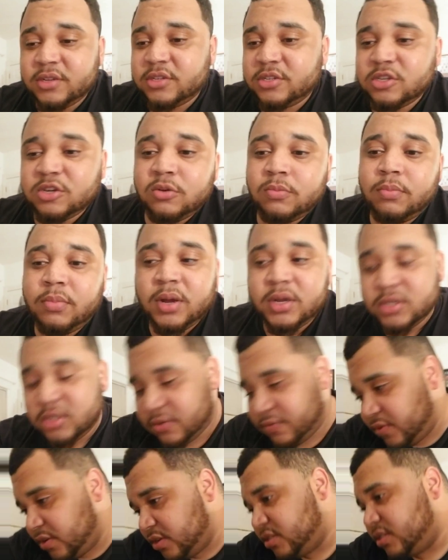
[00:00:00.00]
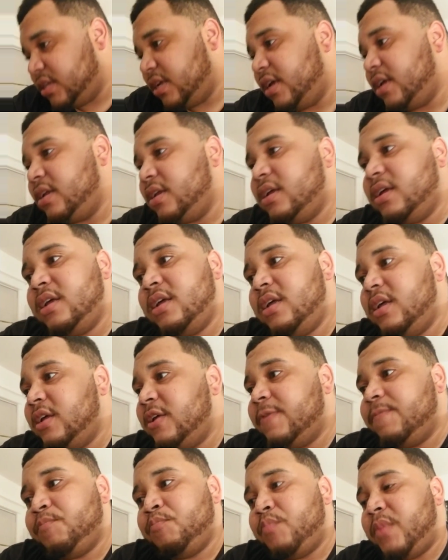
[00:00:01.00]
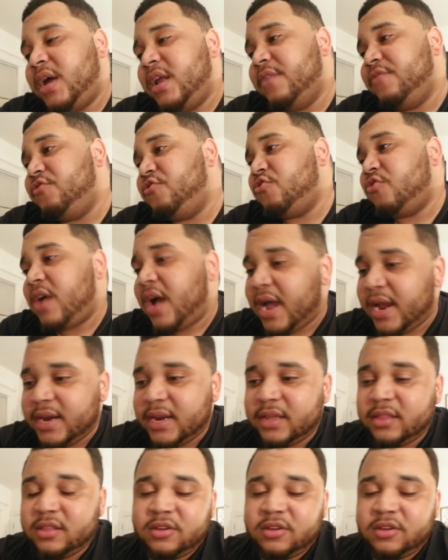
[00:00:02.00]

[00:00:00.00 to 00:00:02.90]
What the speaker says: There's a whole bunch of us that might have tried it.